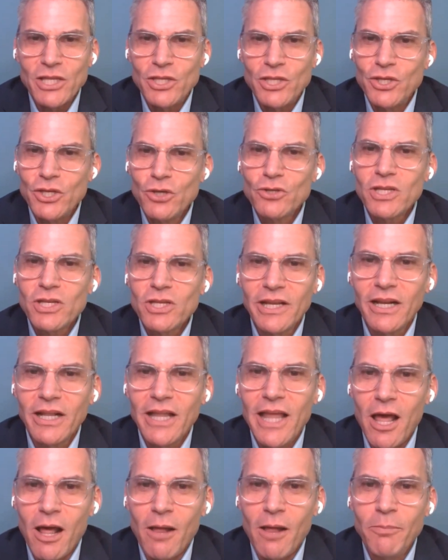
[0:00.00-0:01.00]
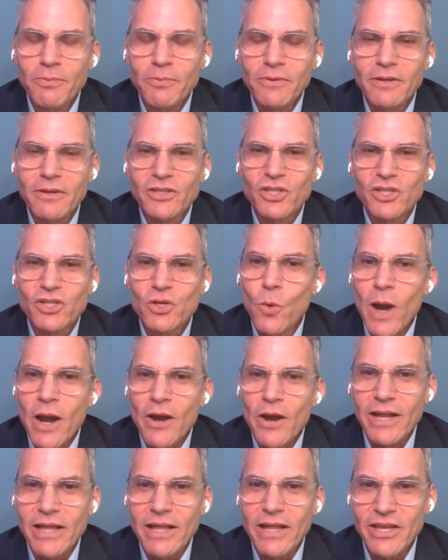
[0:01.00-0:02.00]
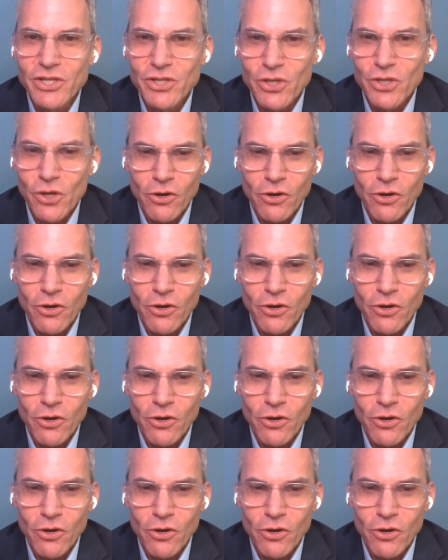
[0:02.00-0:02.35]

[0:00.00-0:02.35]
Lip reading: I could use a little help squaring